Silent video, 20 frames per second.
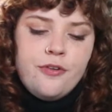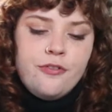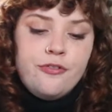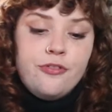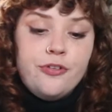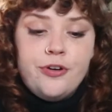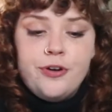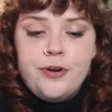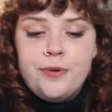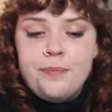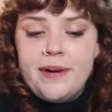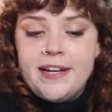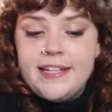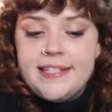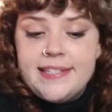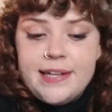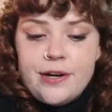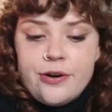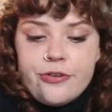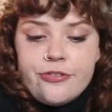for
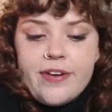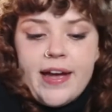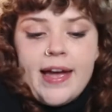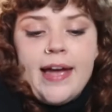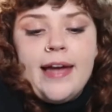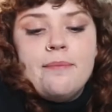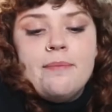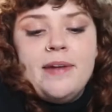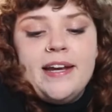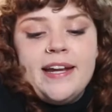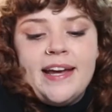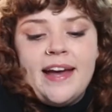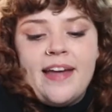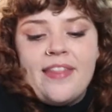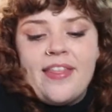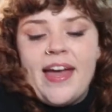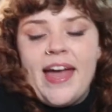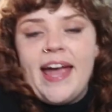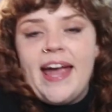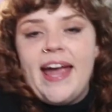myself and many
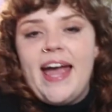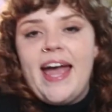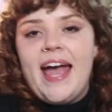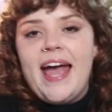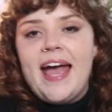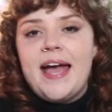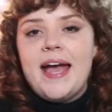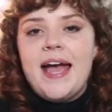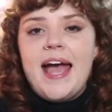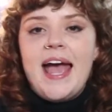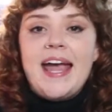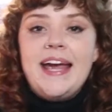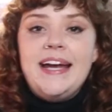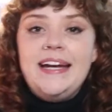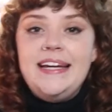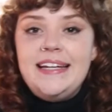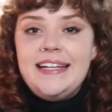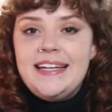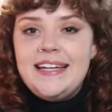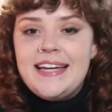other
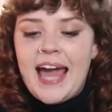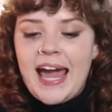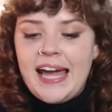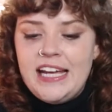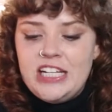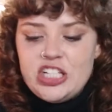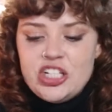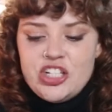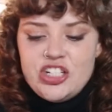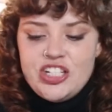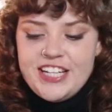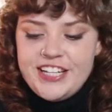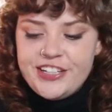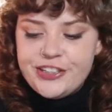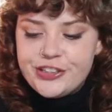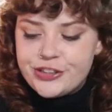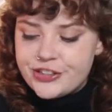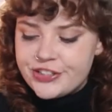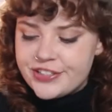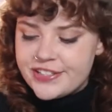
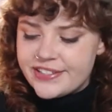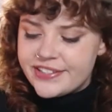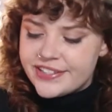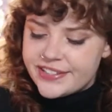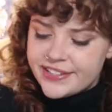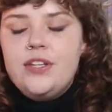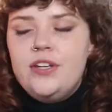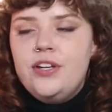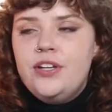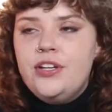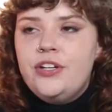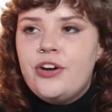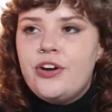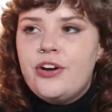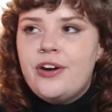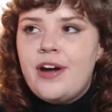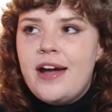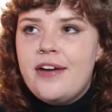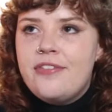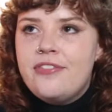ADHDers.
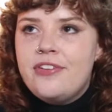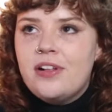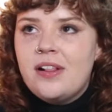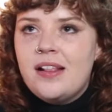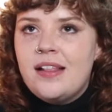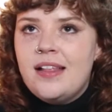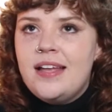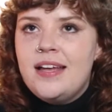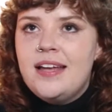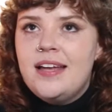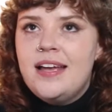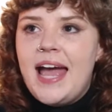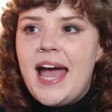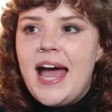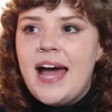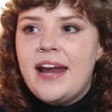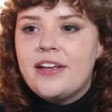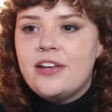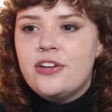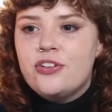I feel
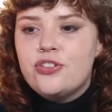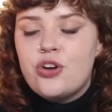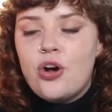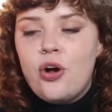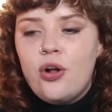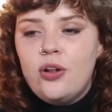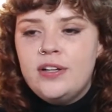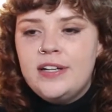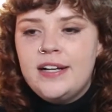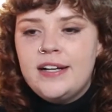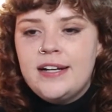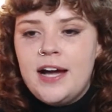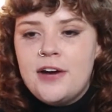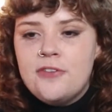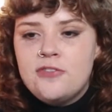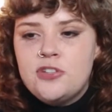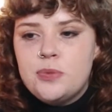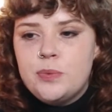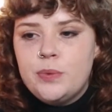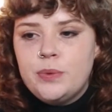out of control and
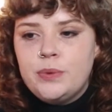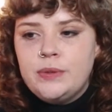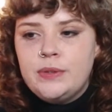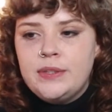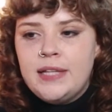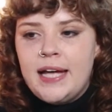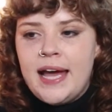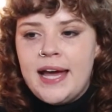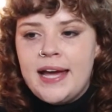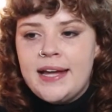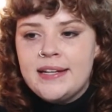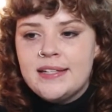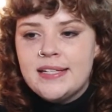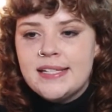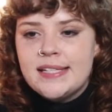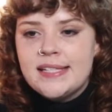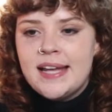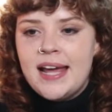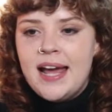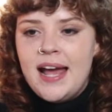uncomfortable and
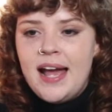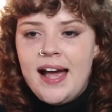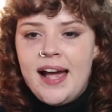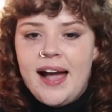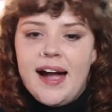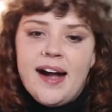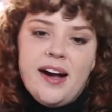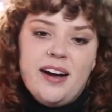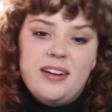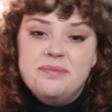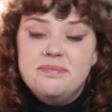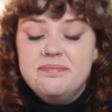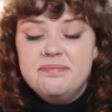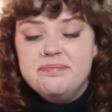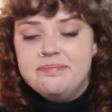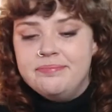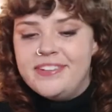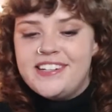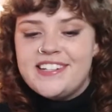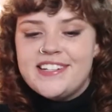
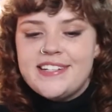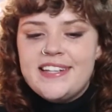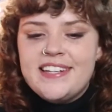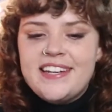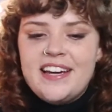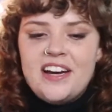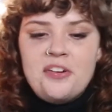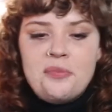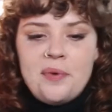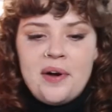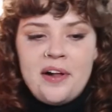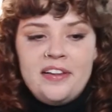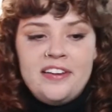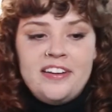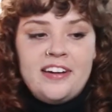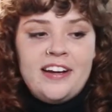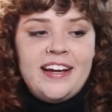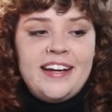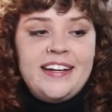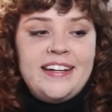mentally unwell
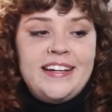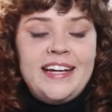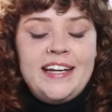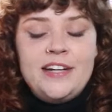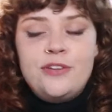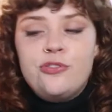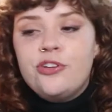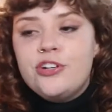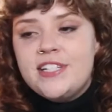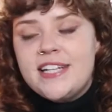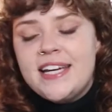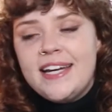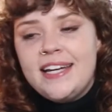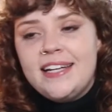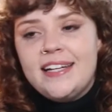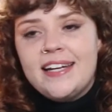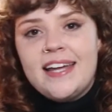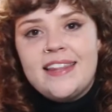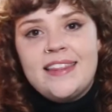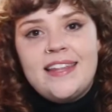when I need
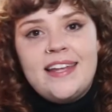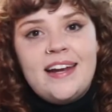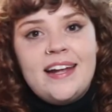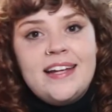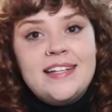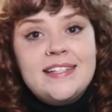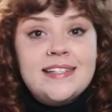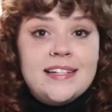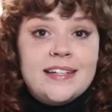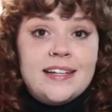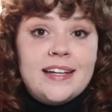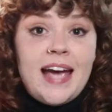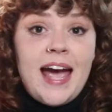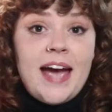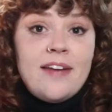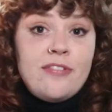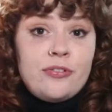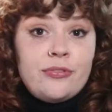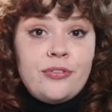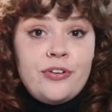routine, and then I
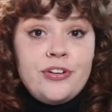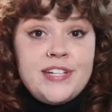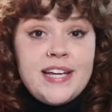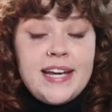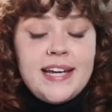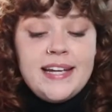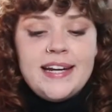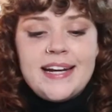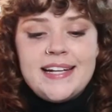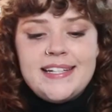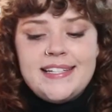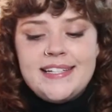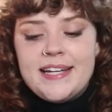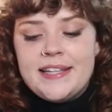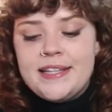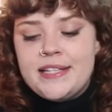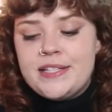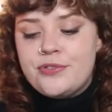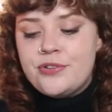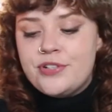have a routine and I stick in
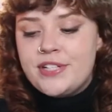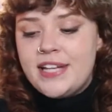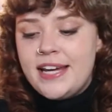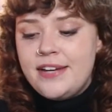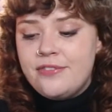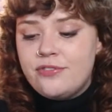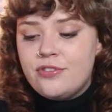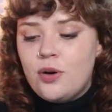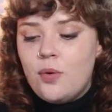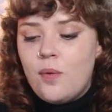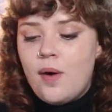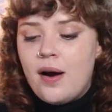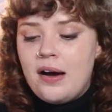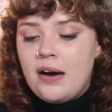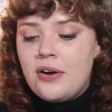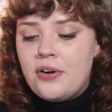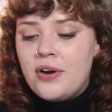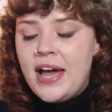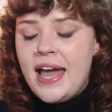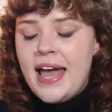this routine for a
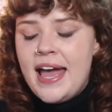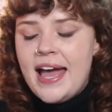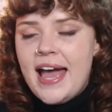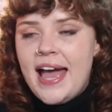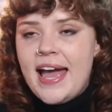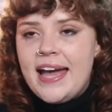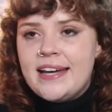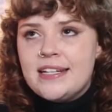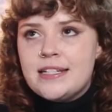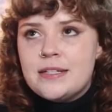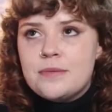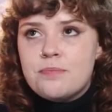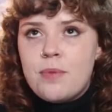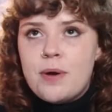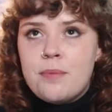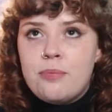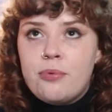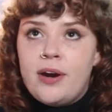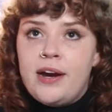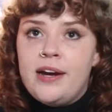while and my
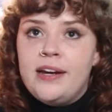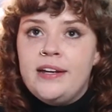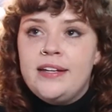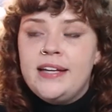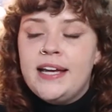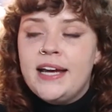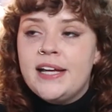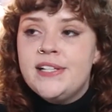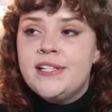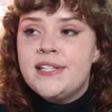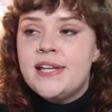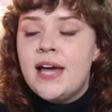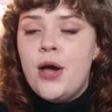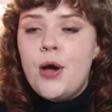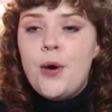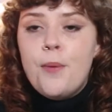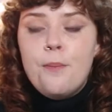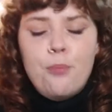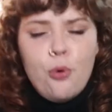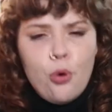brain gets
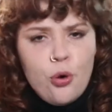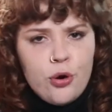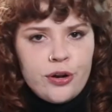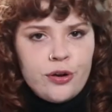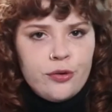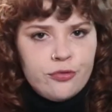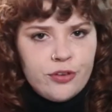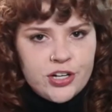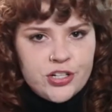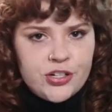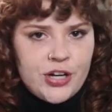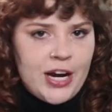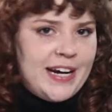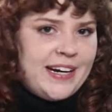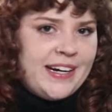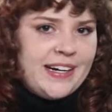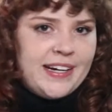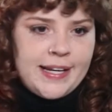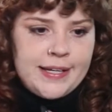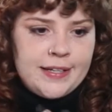bored and
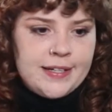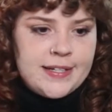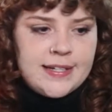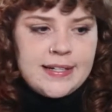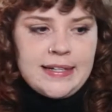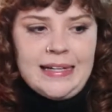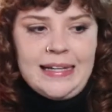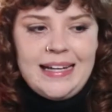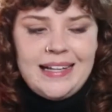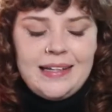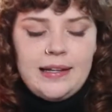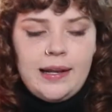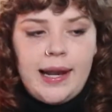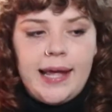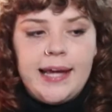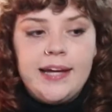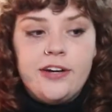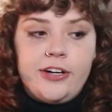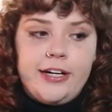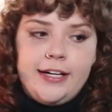frustrated and a little
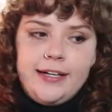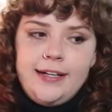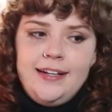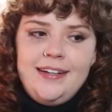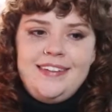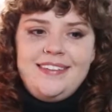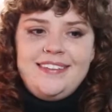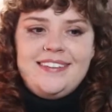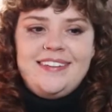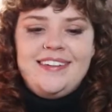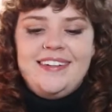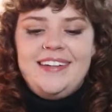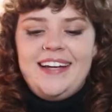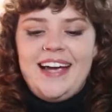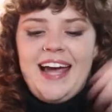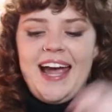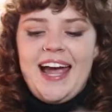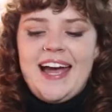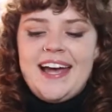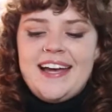angry
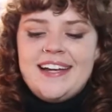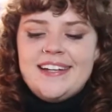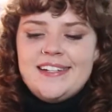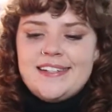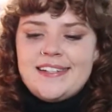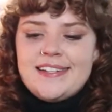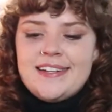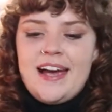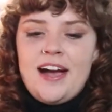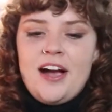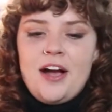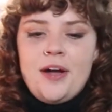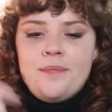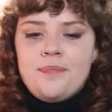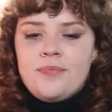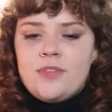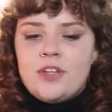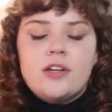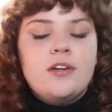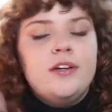and
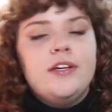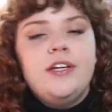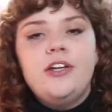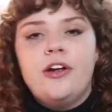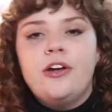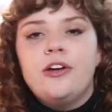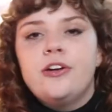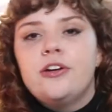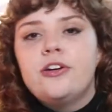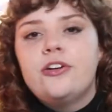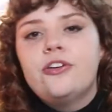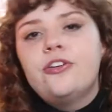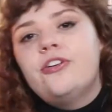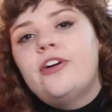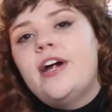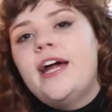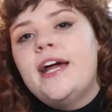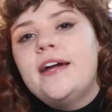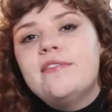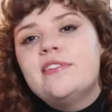
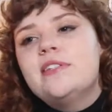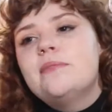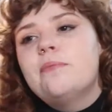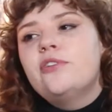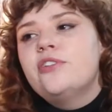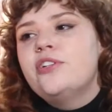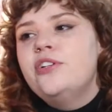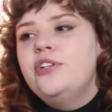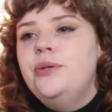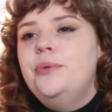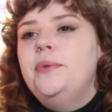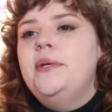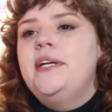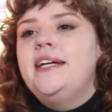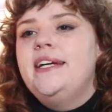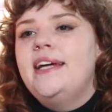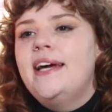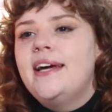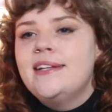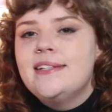crave
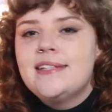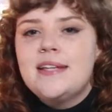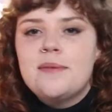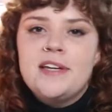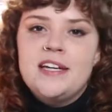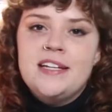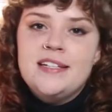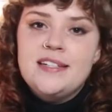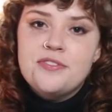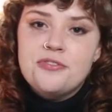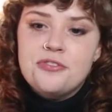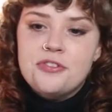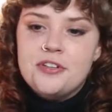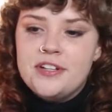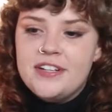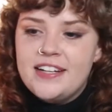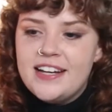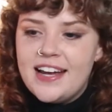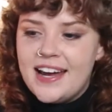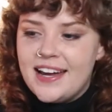spontaneity and something
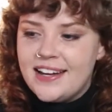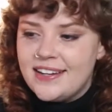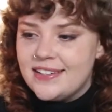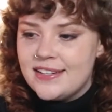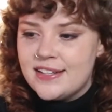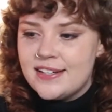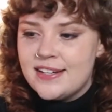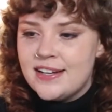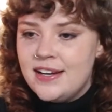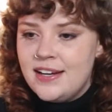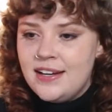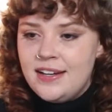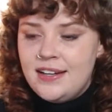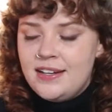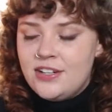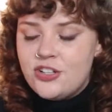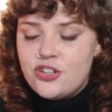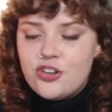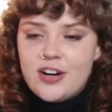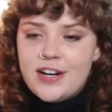different and
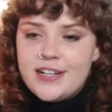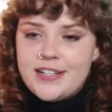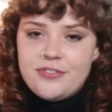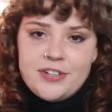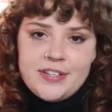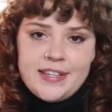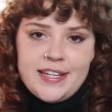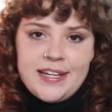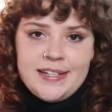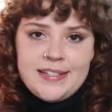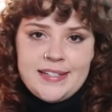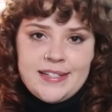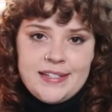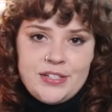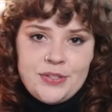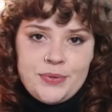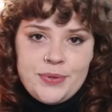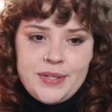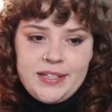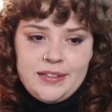trying different things and
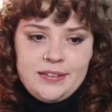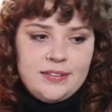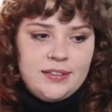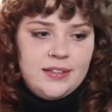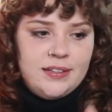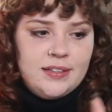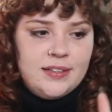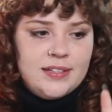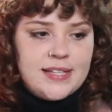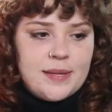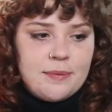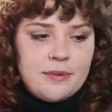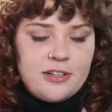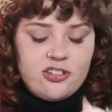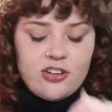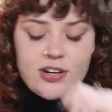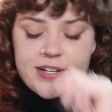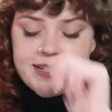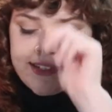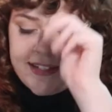doing something
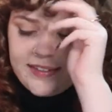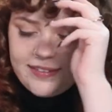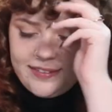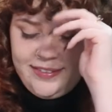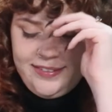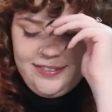drastic.